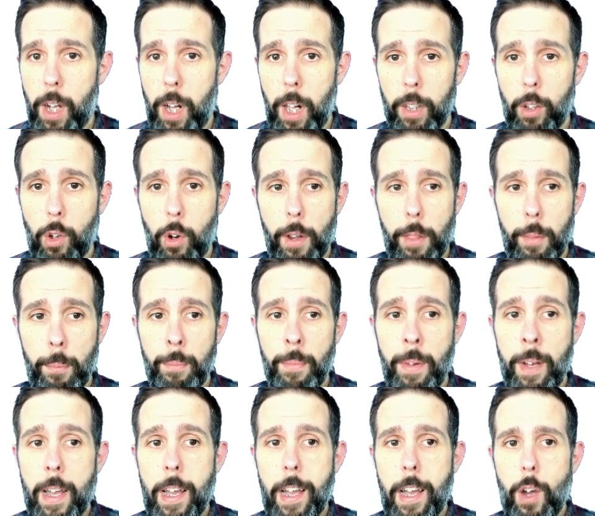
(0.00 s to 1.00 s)
algorithm,
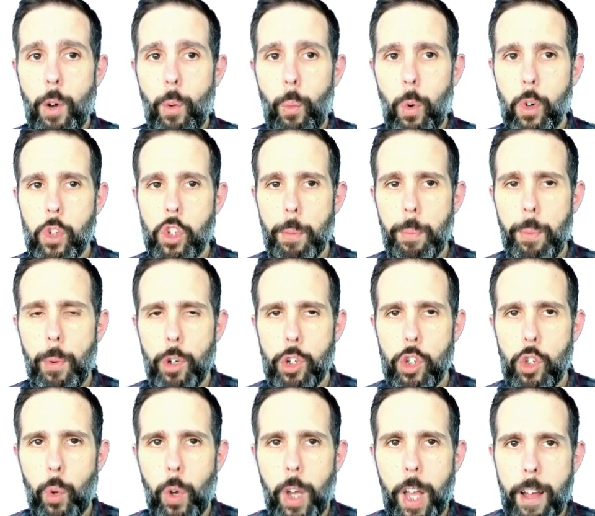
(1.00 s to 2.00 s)
was supposed
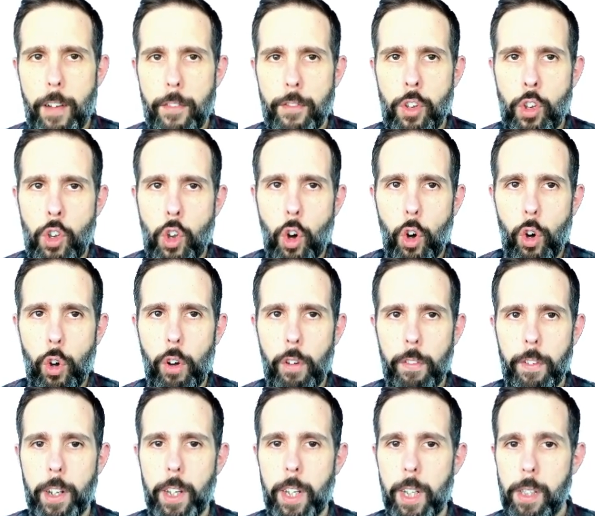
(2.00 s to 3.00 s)
to have no
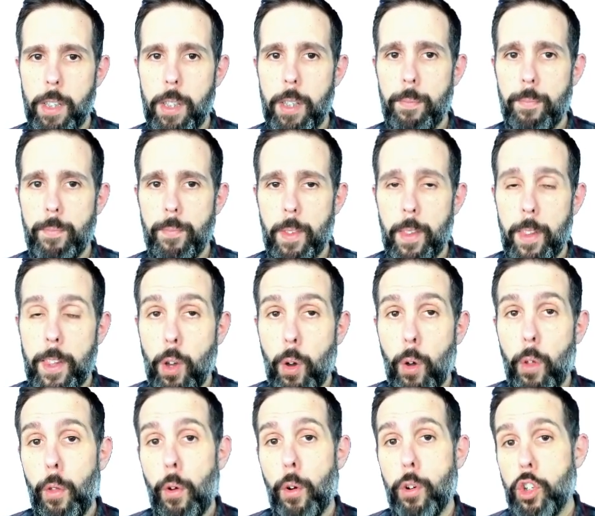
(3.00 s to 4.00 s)
overhead. The
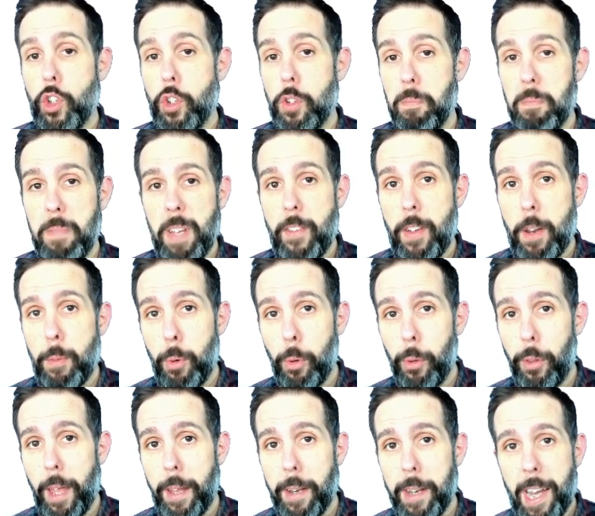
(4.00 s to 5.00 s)
authors even put
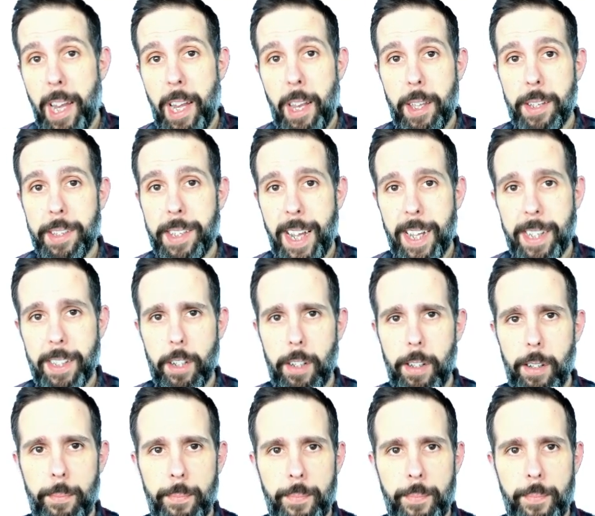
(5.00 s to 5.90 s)
that in the title.